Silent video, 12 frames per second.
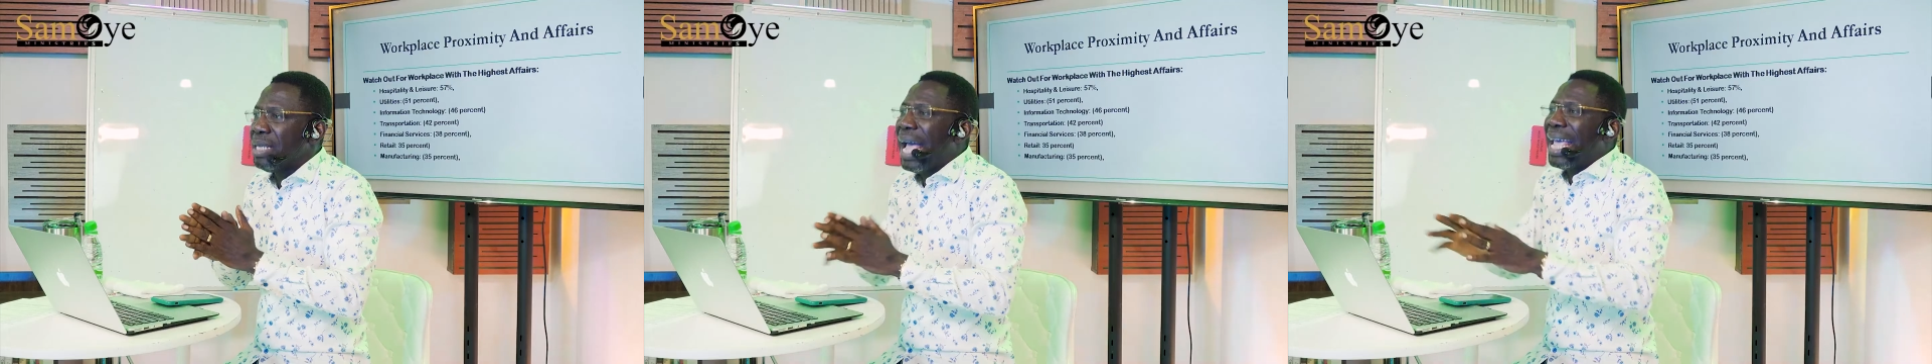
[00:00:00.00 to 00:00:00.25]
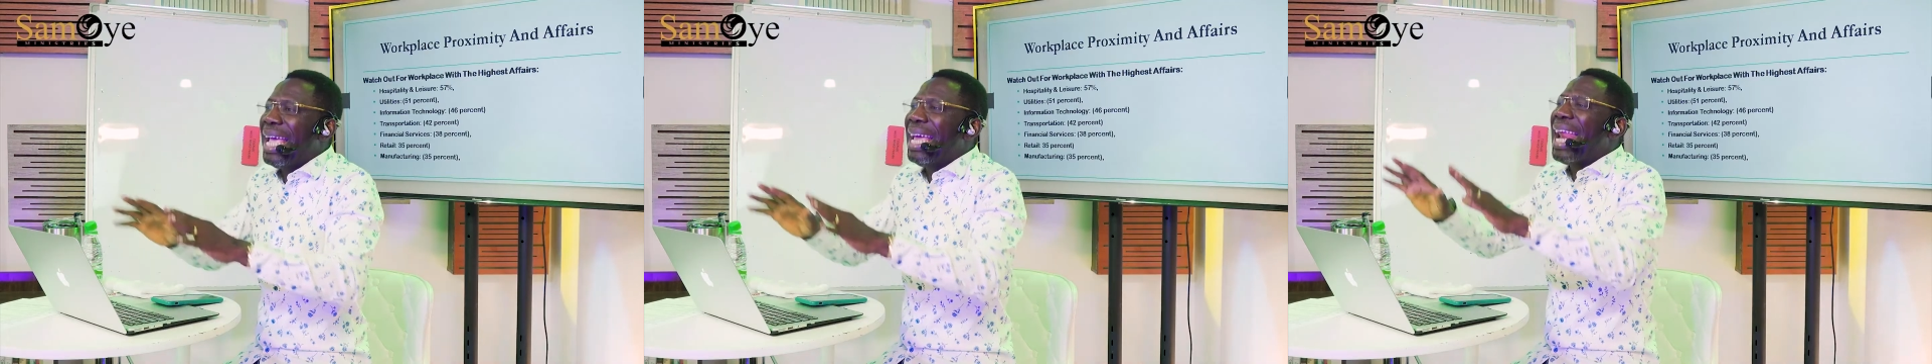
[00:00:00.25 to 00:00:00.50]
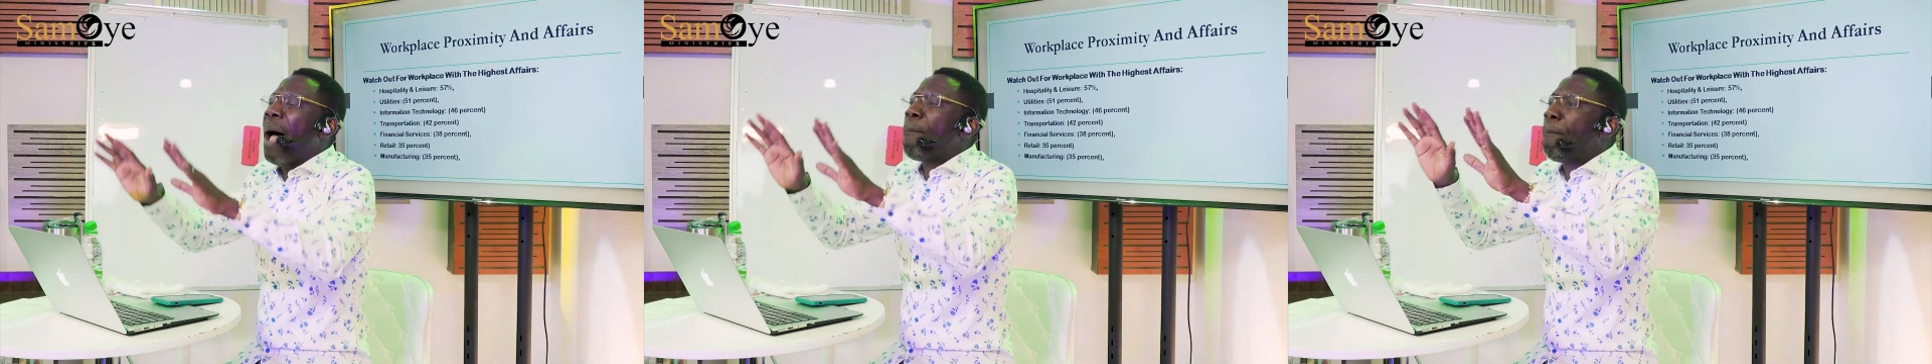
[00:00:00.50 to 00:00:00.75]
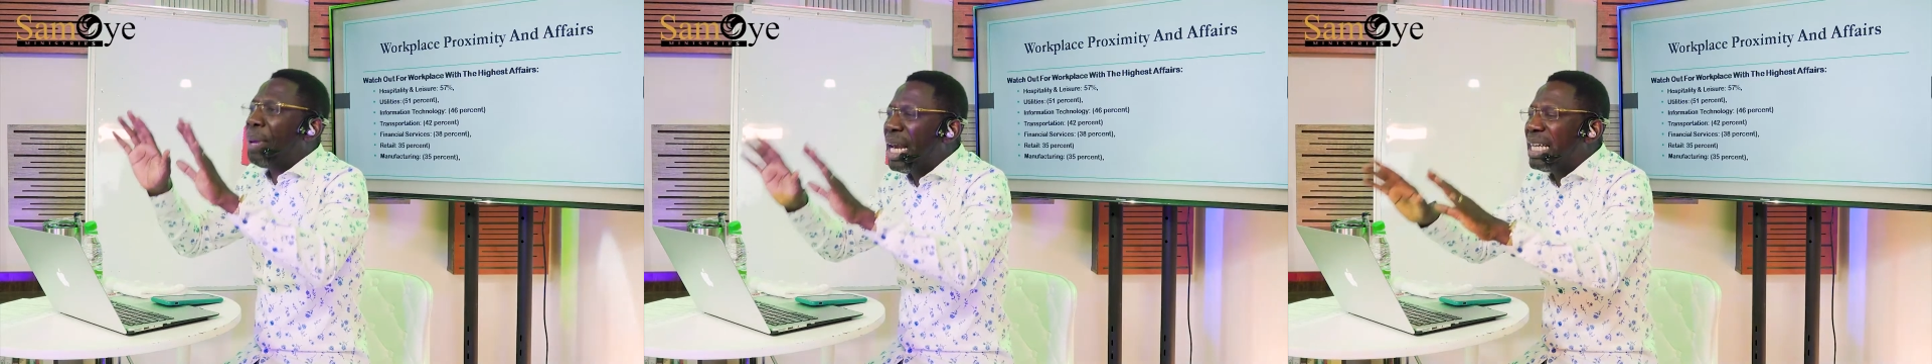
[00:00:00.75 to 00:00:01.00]
The
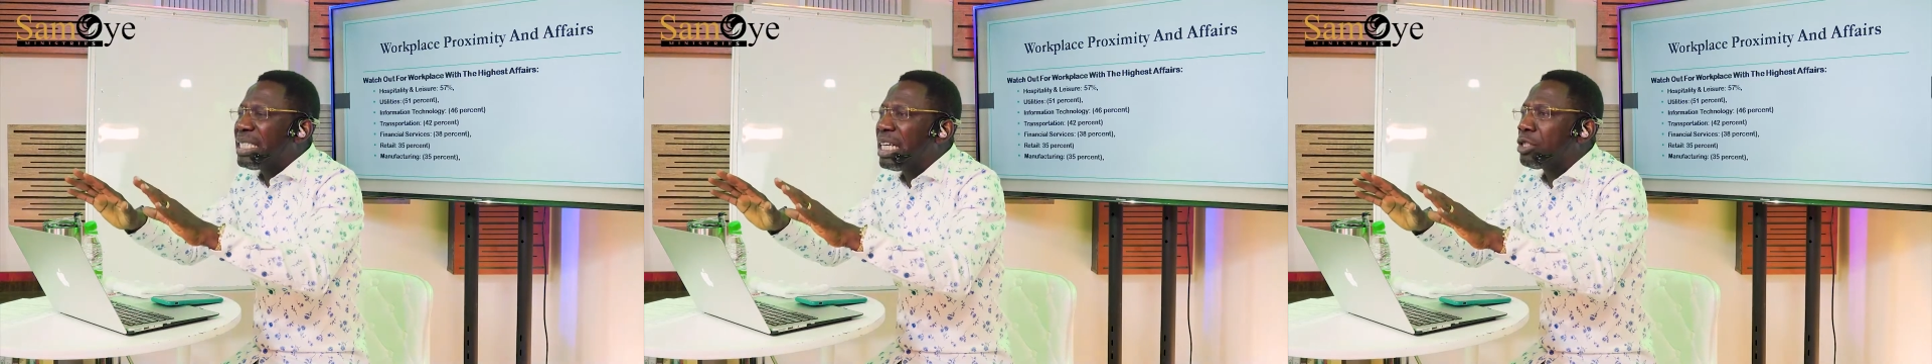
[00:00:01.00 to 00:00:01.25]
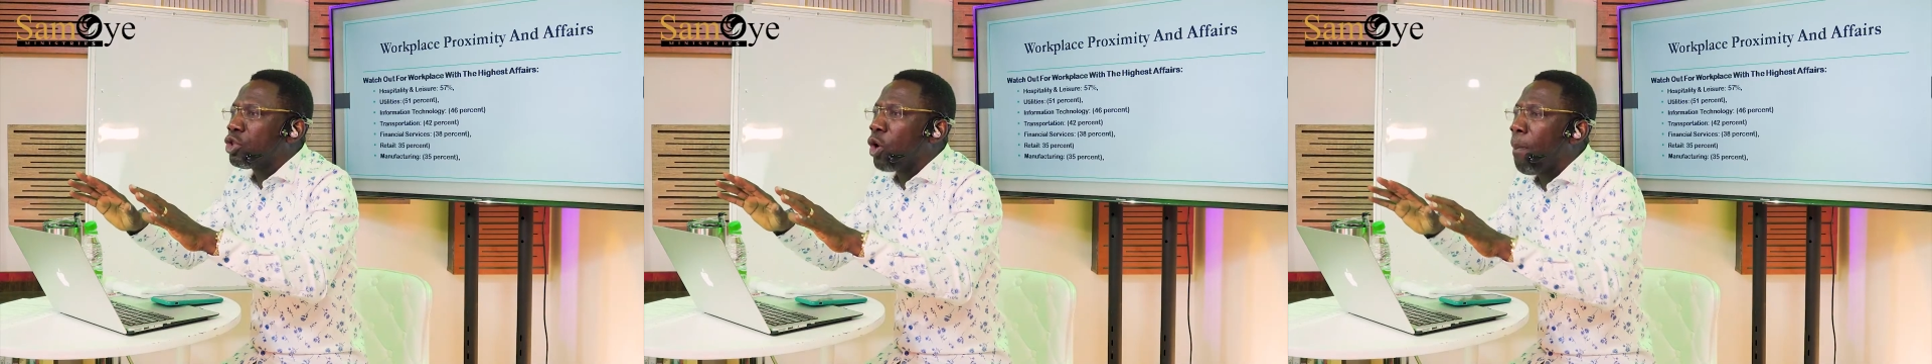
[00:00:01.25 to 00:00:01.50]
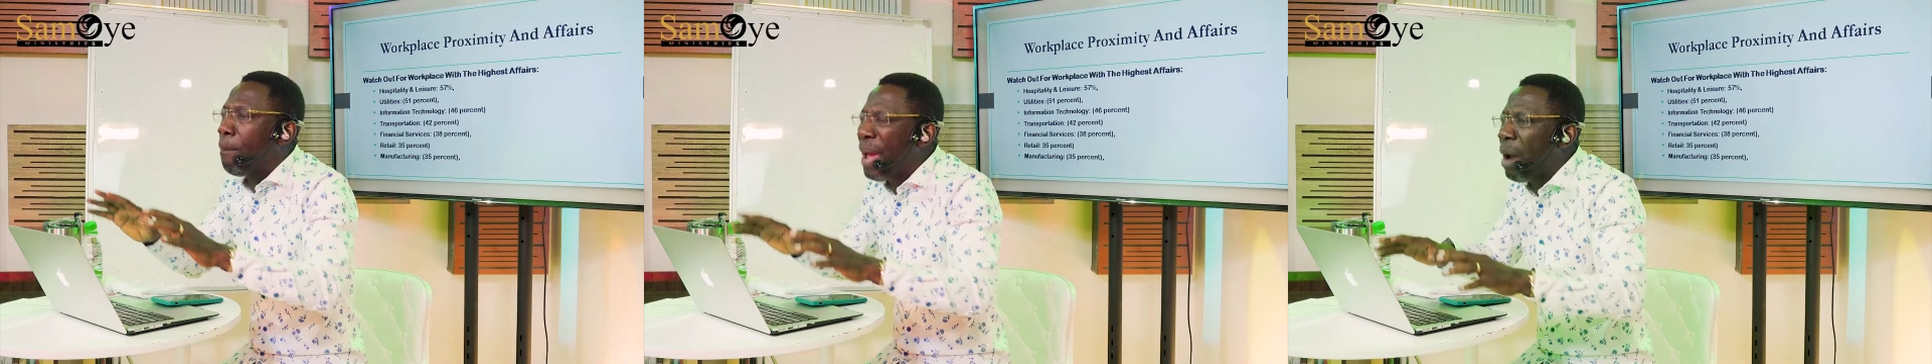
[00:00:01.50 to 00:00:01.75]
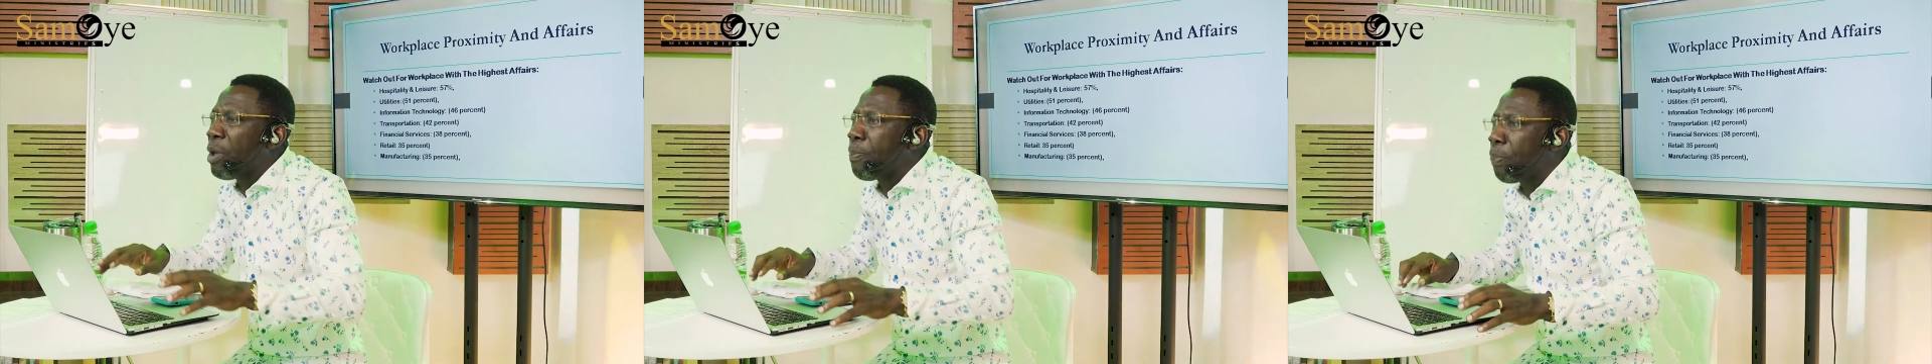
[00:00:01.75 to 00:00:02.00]
inability to
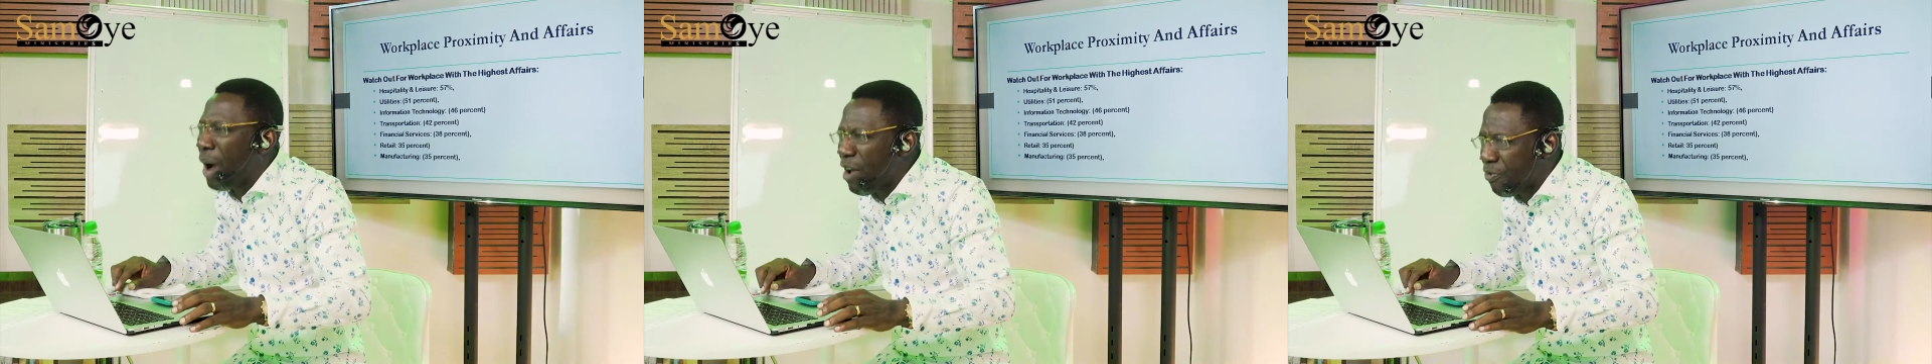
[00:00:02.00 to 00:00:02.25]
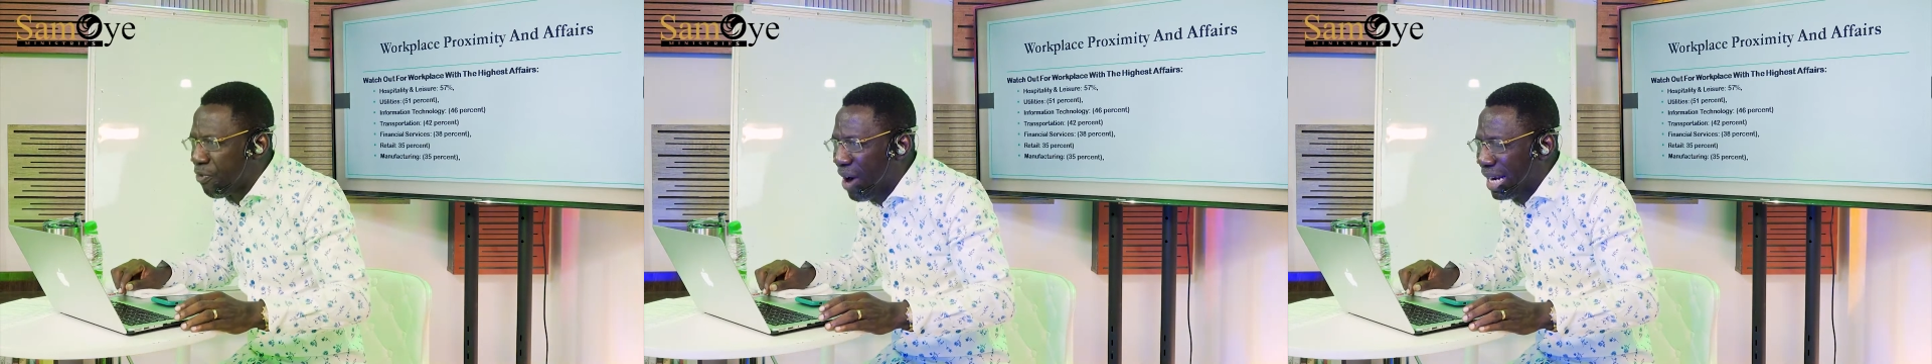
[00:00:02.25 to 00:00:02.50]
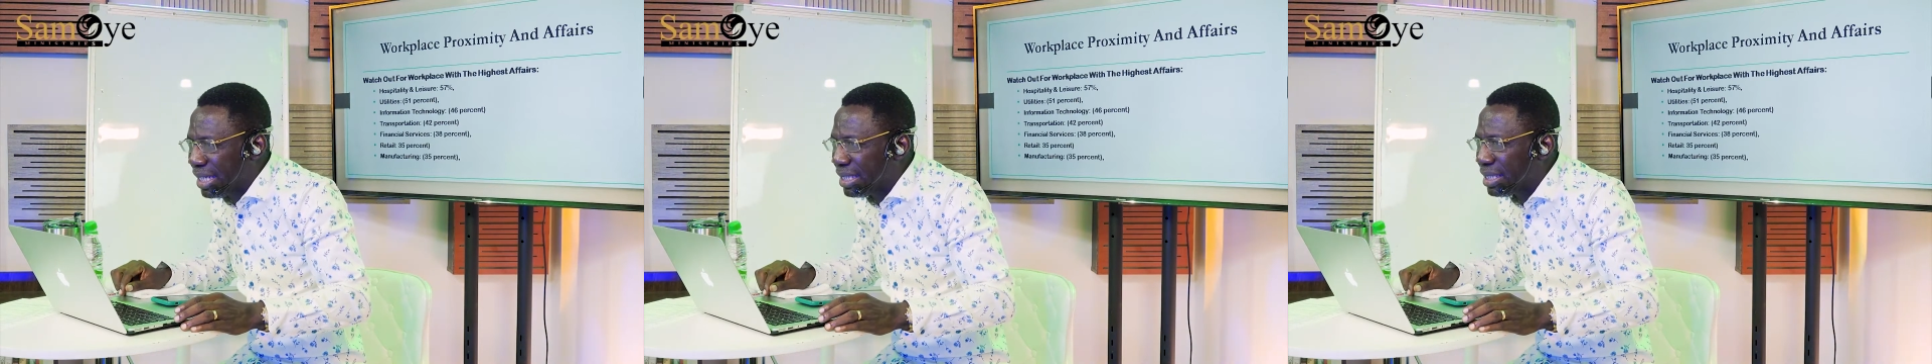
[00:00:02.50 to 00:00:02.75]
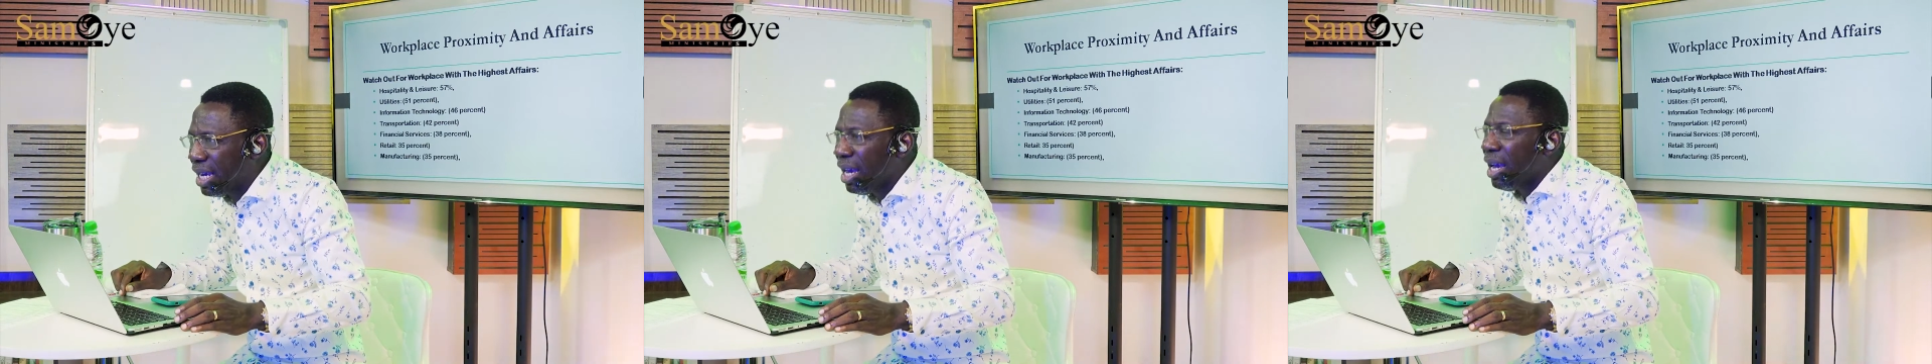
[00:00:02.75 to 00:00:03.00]
bury preference